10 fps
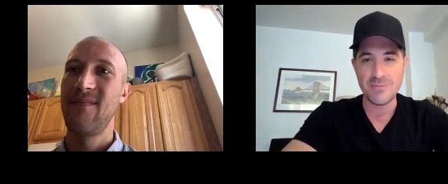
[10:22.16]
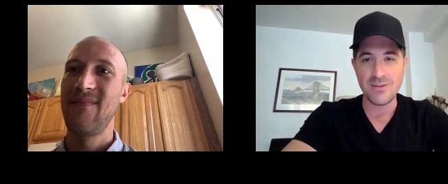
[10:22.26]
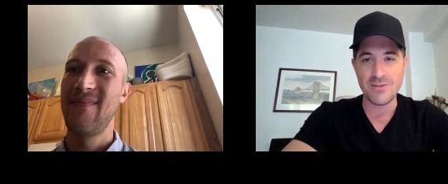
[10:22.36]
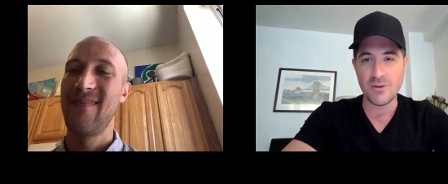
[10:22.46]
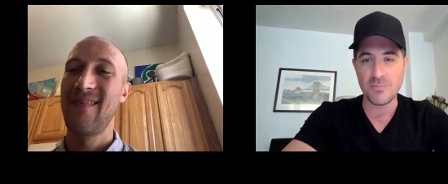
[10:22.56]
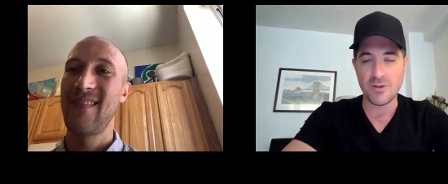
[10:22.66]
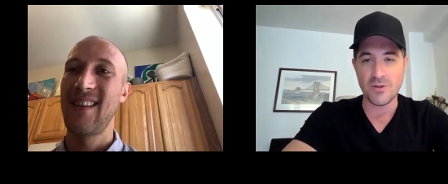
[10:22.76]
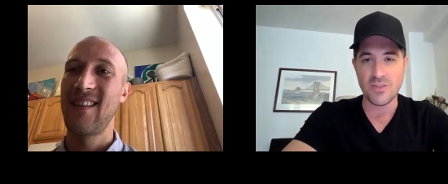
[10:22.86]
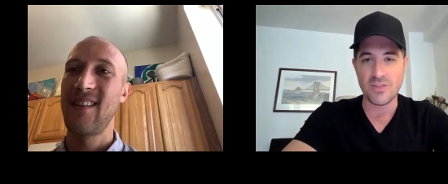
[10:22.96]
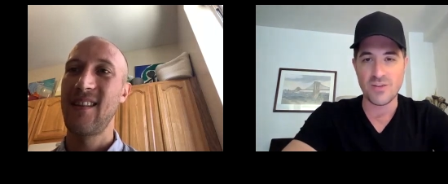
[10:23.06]
Speaker 1: please look
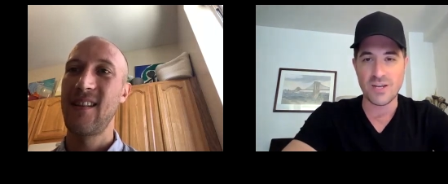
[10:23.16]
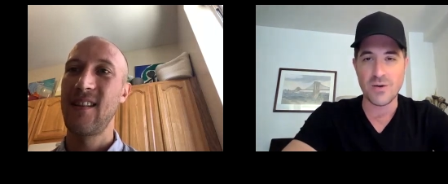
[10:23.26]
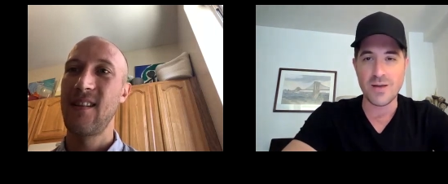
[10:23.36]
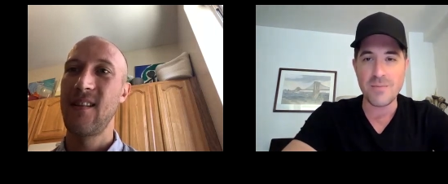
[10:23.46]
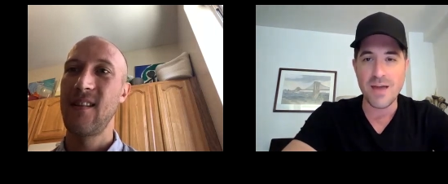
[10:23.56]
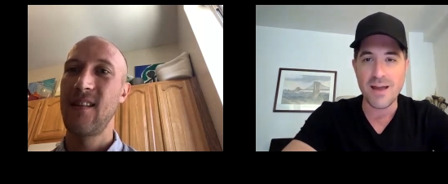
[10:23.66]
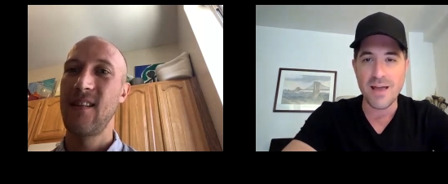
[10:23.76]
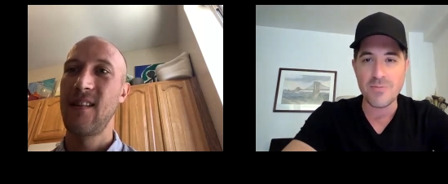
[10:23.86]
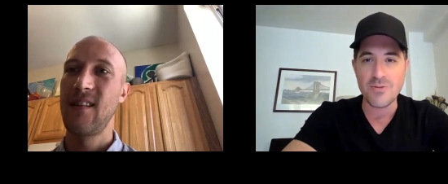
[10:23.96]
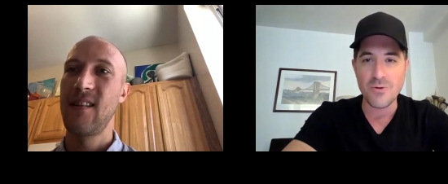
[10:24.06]
below this video. And Matt,
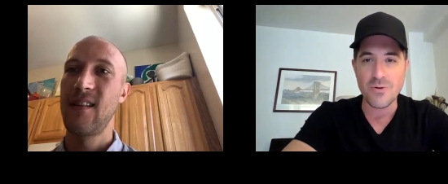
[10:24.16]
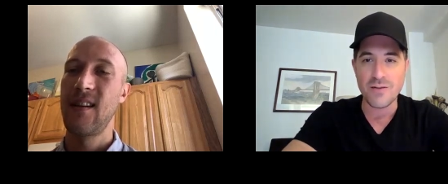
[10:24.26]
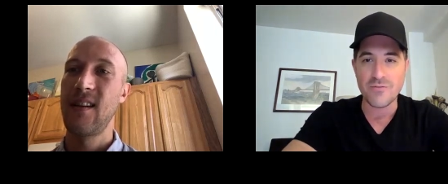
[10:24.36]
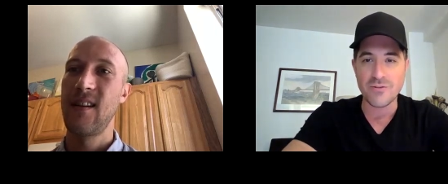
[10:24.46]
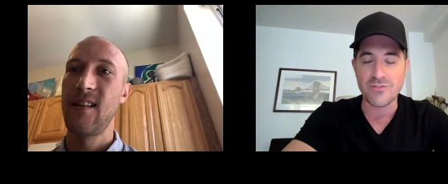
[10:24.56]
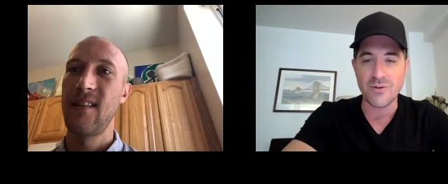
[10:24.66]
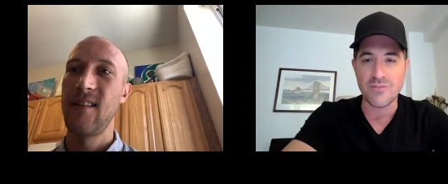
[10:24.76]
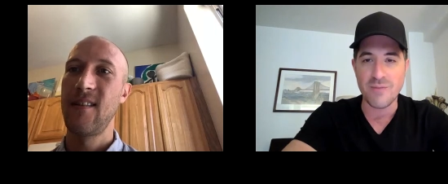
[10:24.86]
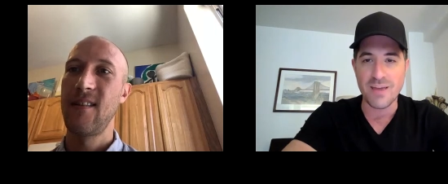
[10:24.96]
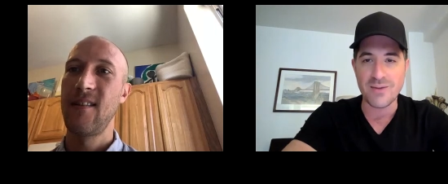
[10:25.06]
I am so grateful to
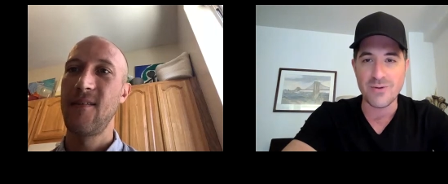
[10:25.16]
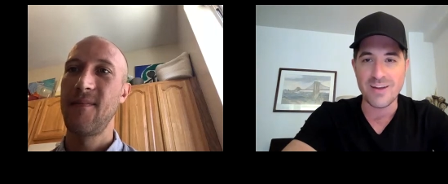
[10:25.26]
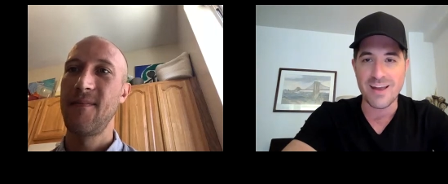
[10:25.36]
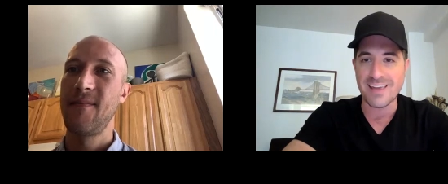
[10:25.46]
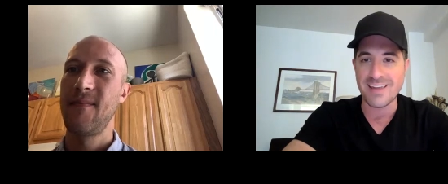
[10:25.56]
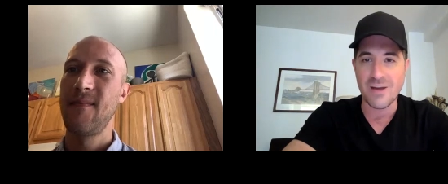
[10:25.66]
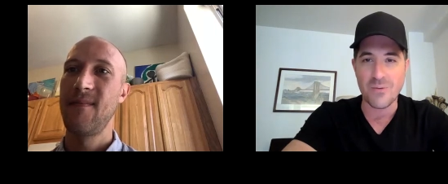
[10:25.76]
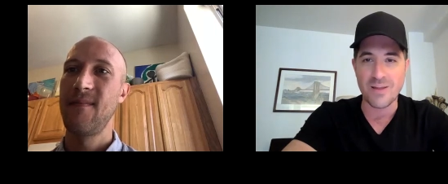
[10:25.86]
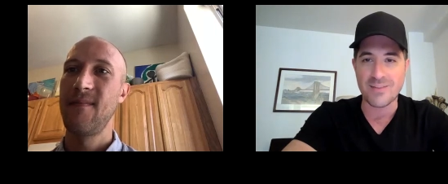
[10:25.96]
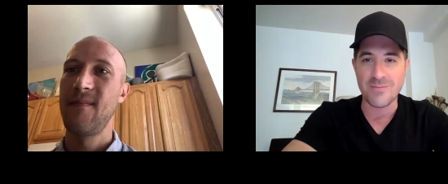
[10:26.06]
have met you and I
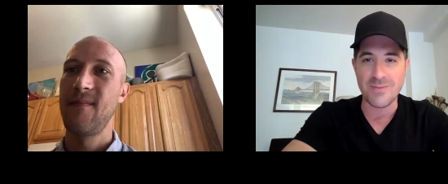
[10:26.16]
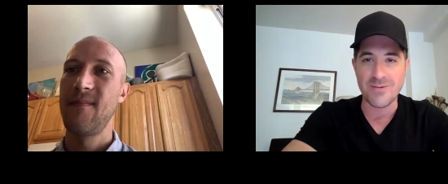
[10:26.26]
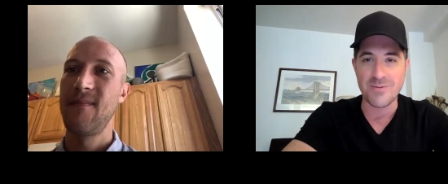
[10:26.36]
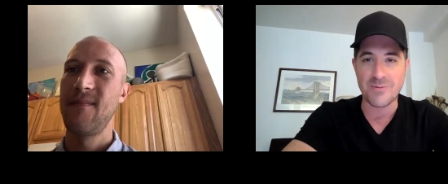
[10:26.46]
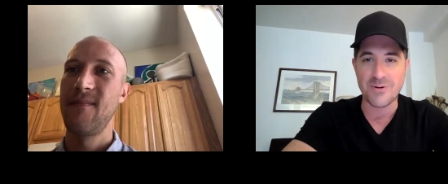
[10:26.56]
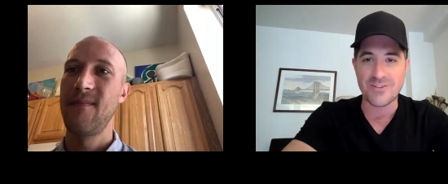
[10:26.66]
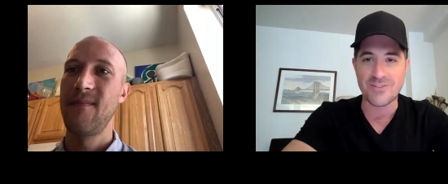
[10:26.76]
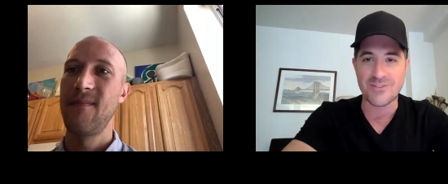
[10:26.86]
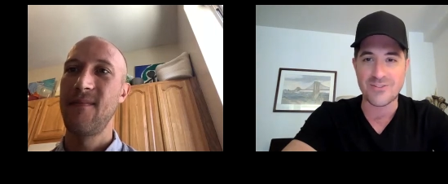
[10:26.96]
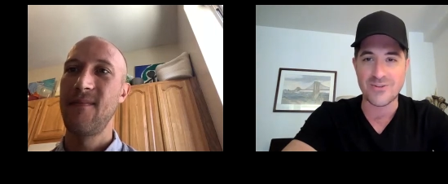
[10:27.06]
cannot wait to meet you in
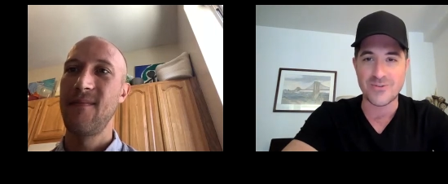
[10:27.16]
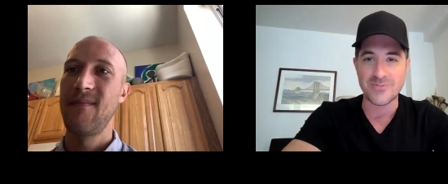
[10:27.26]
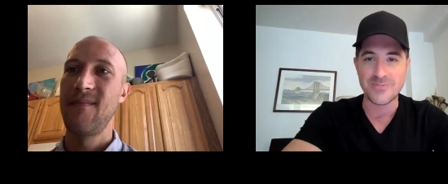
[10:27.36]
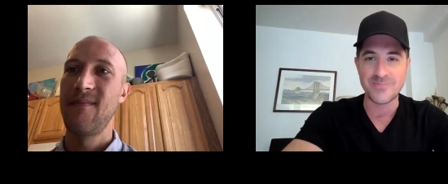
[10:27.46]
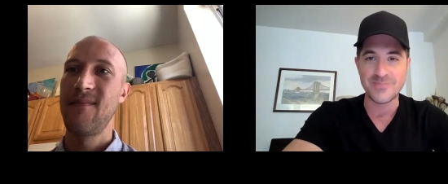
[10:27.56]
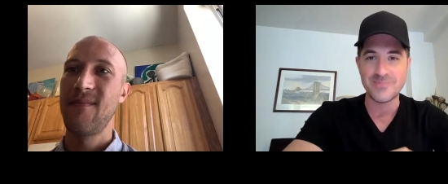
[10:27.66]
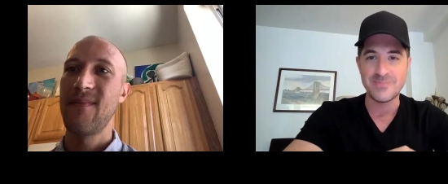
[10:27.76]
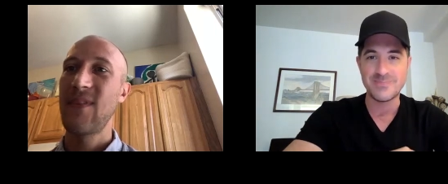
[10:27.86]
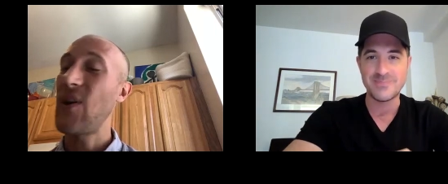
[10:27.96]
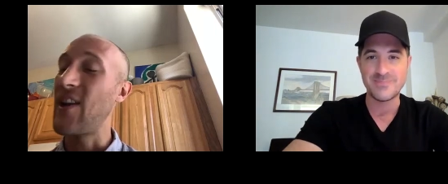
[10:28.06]
person soon.
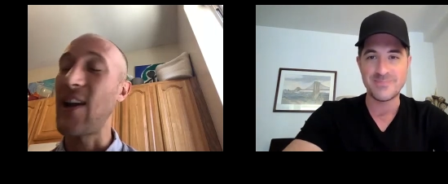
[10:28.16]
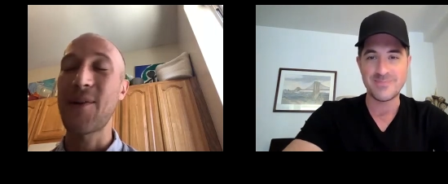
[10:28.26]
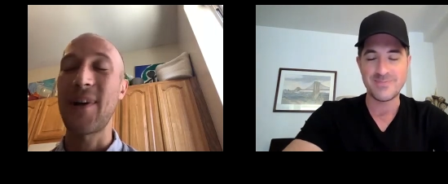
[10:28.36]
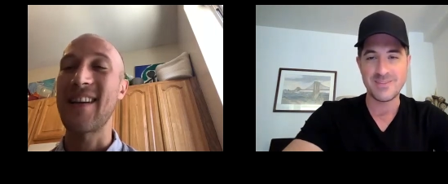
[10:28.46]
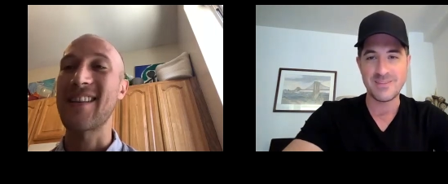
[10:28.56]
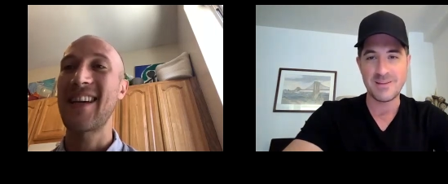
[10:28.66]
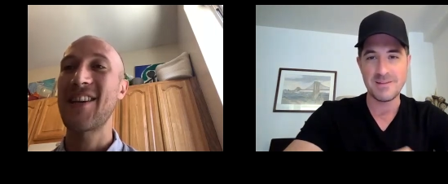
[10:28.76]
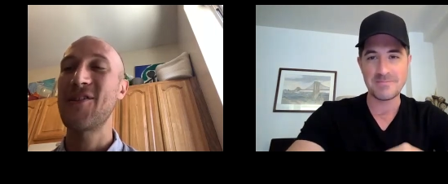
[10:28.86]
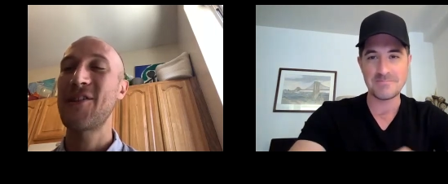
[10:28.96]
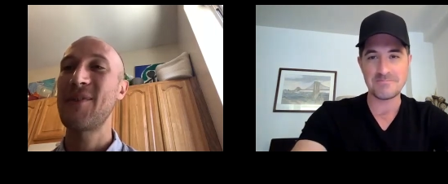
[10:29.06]
Speaker 2: Likewise,
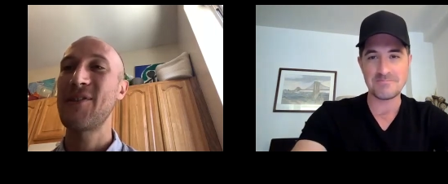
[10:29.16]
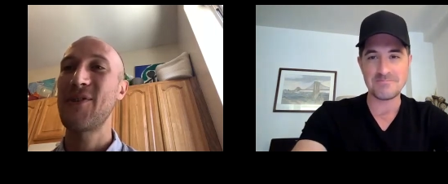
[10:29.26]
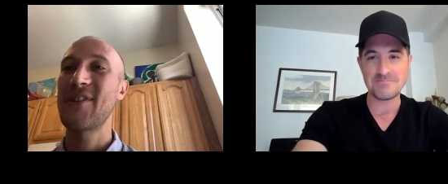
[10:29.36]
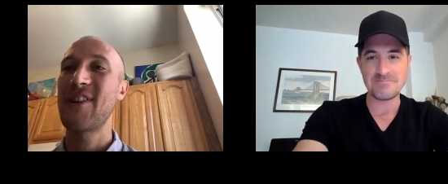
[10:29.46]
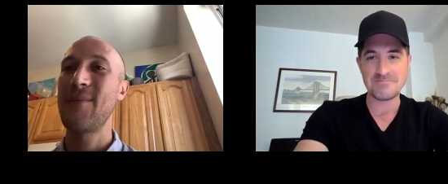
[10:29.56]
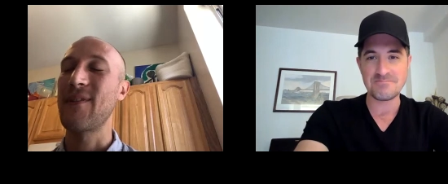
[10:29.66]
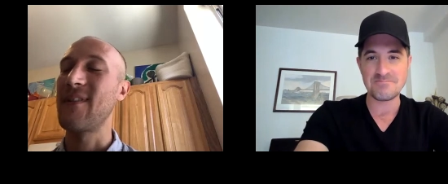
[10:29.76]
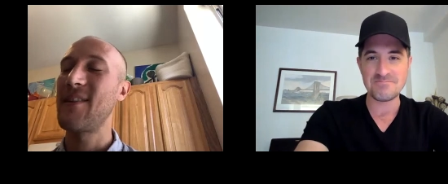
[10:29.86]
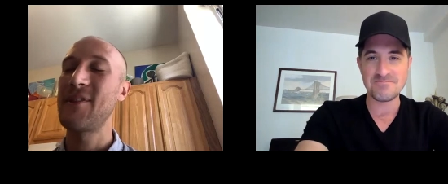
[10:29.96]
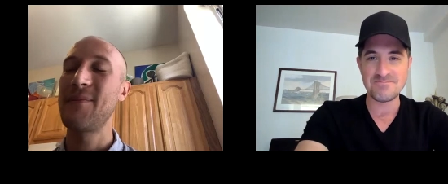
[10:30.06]
thank you so much for your time. I
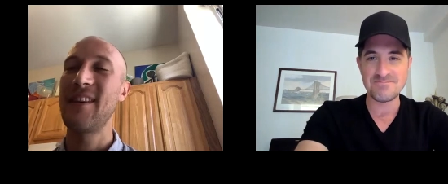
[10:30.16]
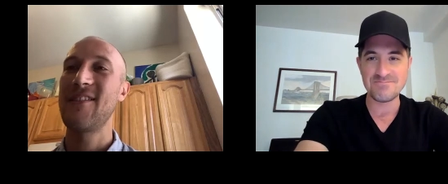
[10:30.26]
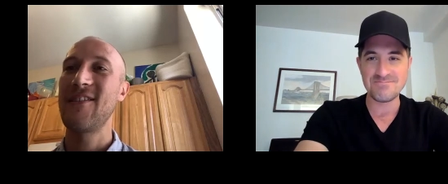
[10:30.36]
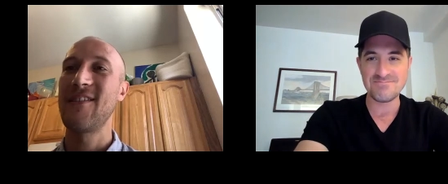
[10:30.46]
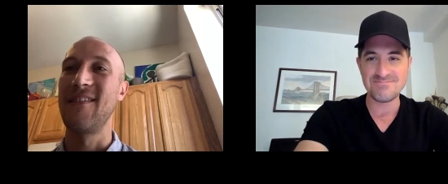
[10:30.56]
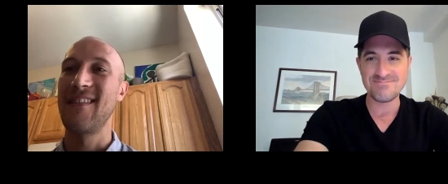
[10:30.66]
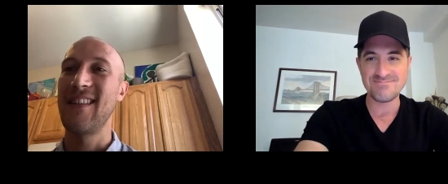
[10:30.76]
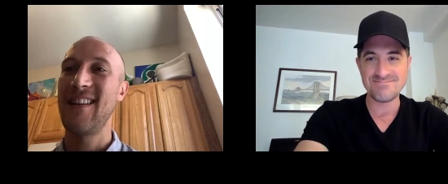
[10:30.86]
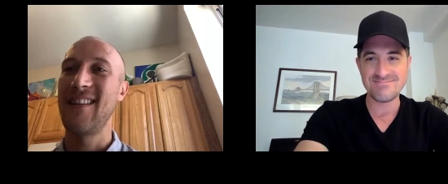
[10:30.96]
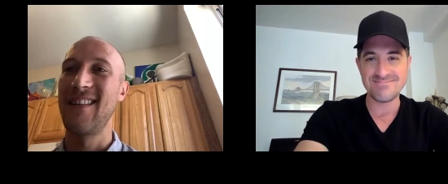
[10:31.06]
would love to meet you soon.
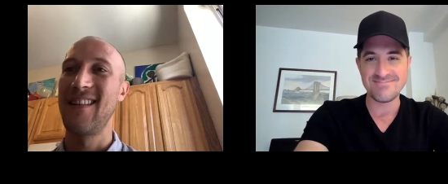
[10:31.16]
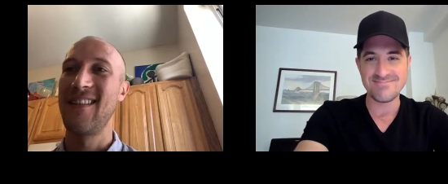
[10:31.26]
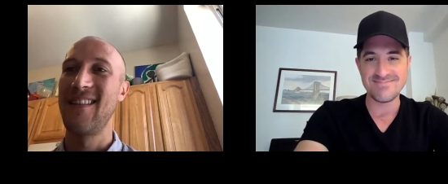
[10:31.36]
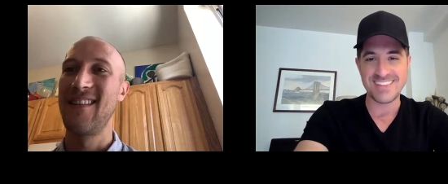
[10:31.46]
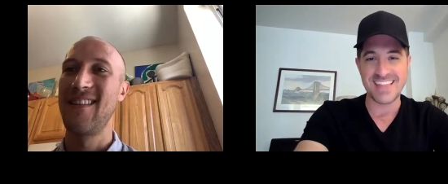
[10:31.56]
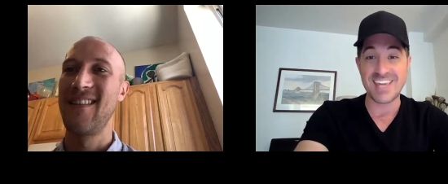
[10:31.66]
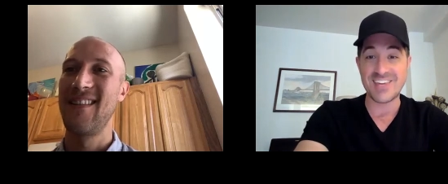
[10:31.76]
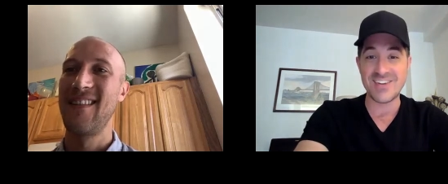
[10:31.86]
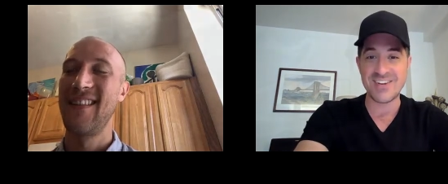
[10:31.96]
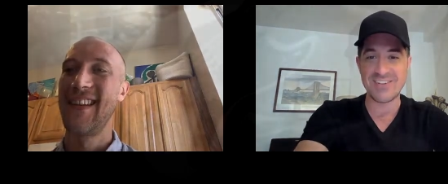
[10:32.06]
Yeah.
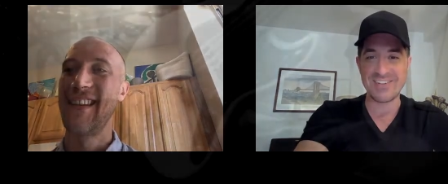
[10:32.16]
Thank you. In